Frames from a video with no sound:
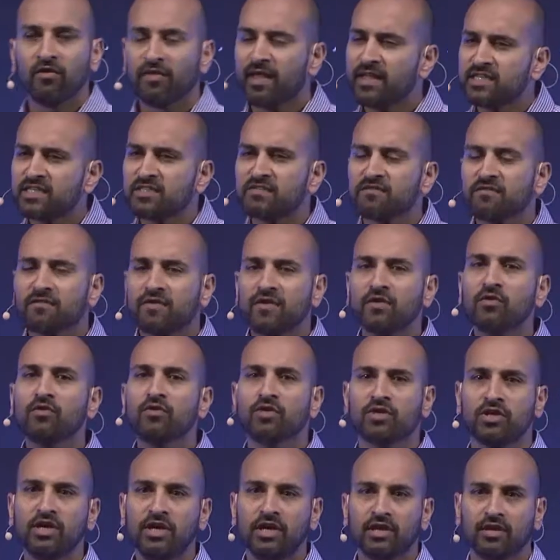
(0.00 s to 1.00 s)
They just feel
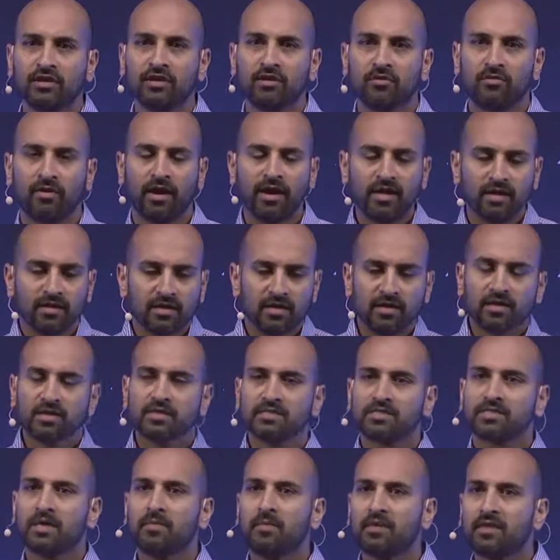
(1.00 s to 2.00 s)
good, right?
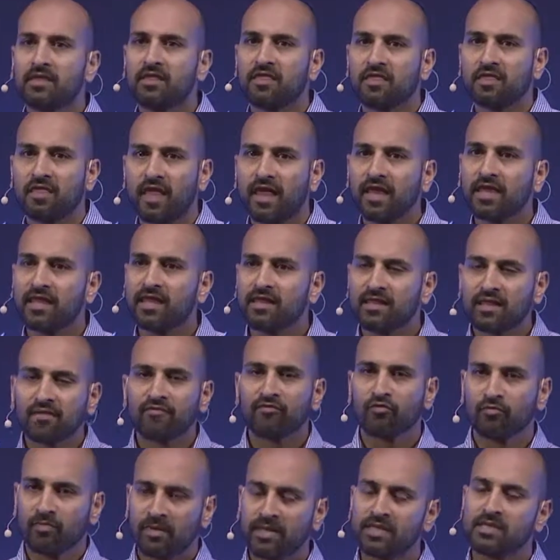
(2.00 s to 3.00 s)
Somebody thanking them
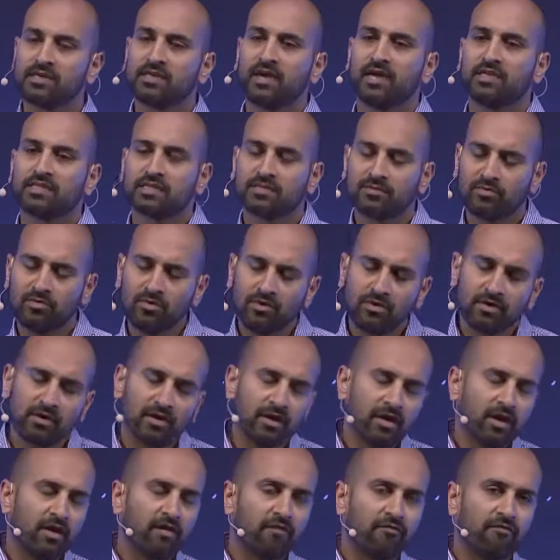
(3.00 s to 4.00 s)
for being a customer,
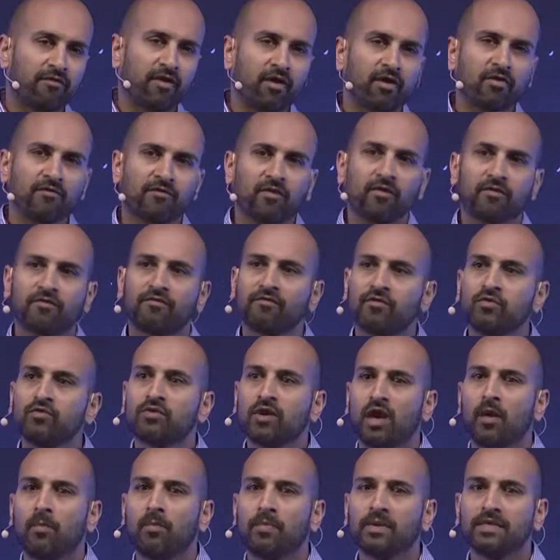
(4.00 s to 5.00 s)
very, very few
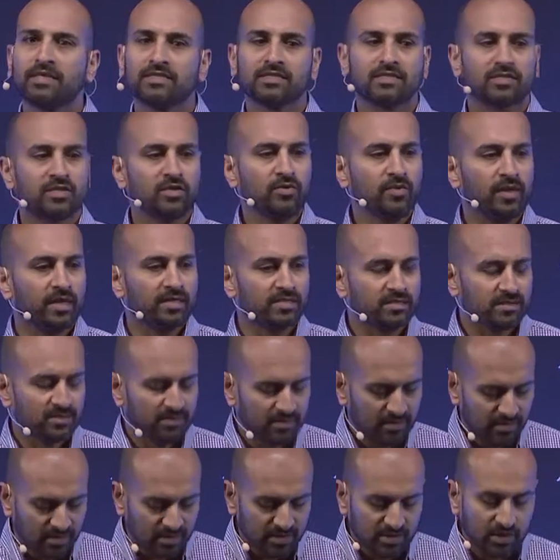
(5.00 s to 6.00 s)
companies do this.
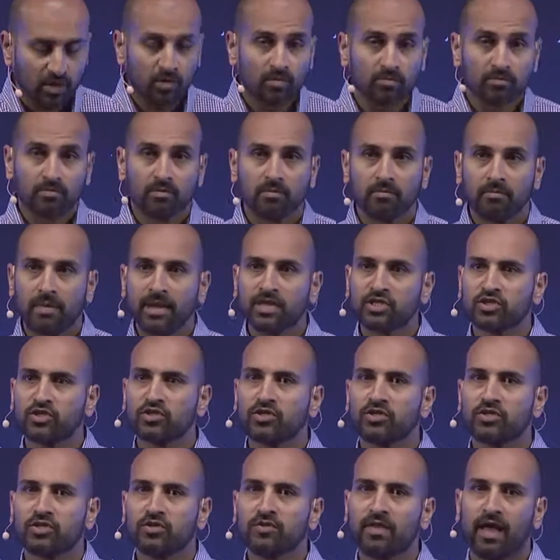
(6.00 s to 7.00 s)
So make sure
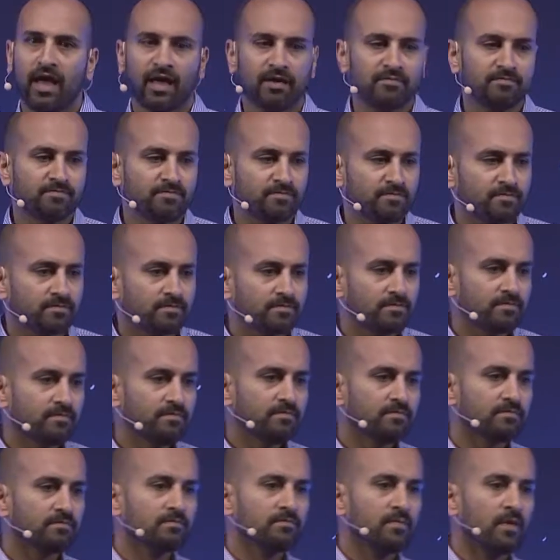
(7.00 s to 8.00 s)
you do that.
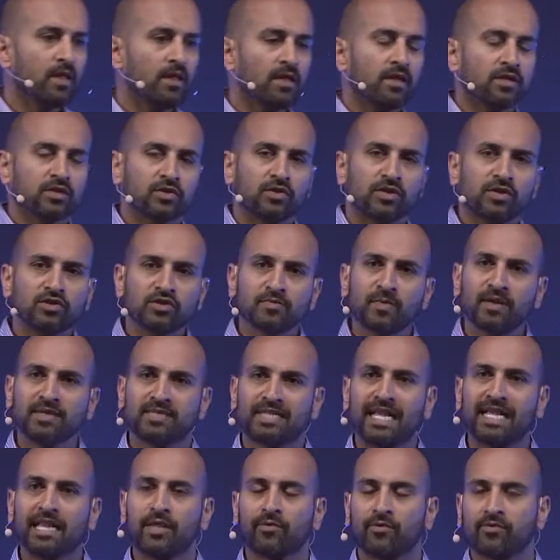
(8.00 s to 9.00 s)
So here's my
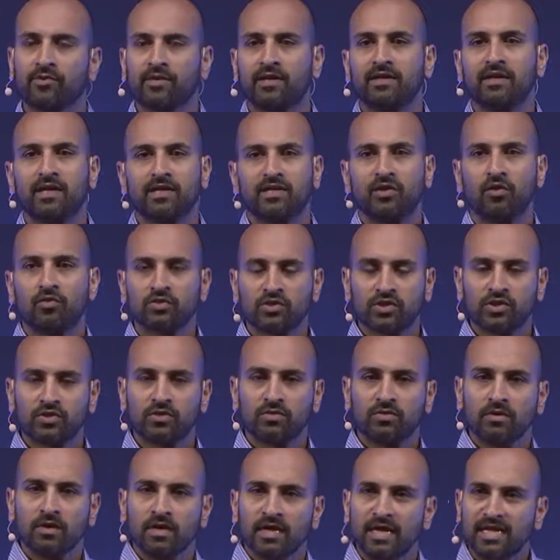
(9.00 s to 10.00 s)
daily routine. I told
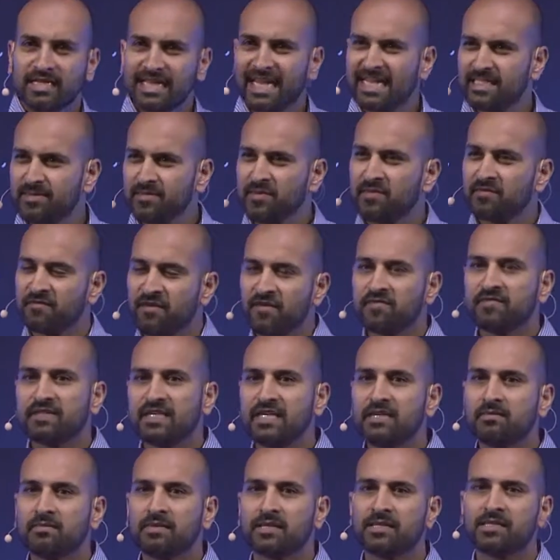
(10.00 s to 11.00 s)
you it takes me
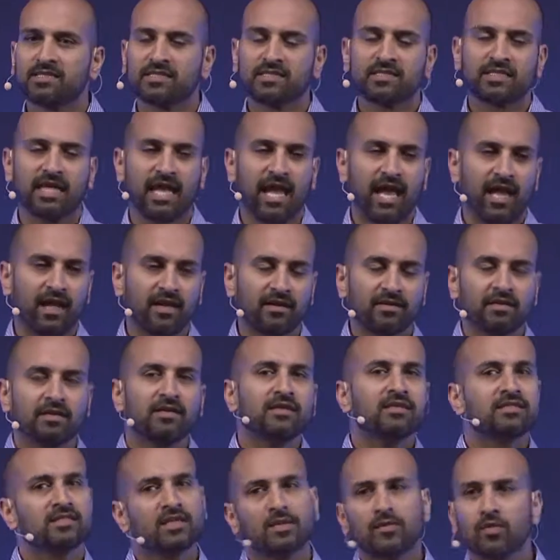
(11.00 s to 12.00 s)
15 minutes a day,
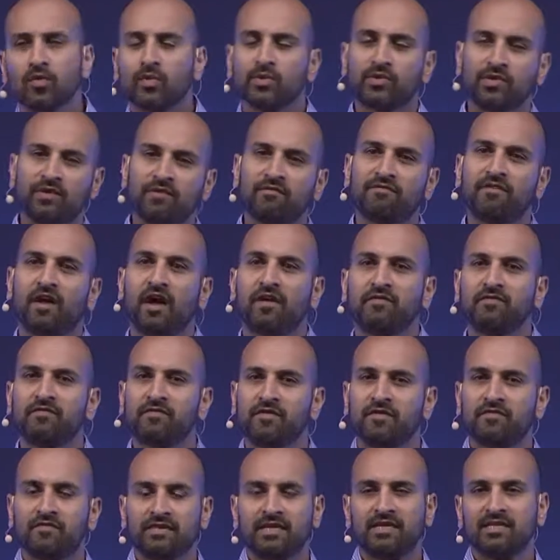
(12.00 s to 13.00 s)
somewhere between 5 and
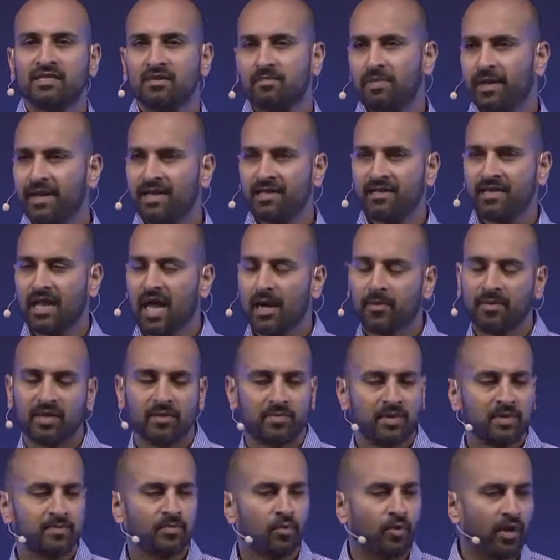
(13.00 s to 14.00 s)
15, depending on how many
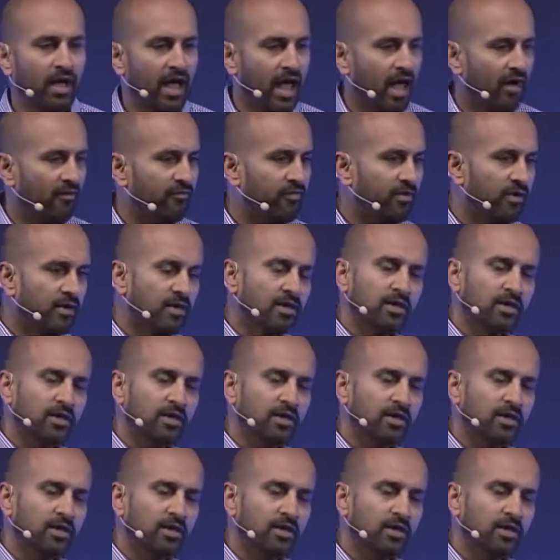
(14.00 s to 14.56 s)
people I have.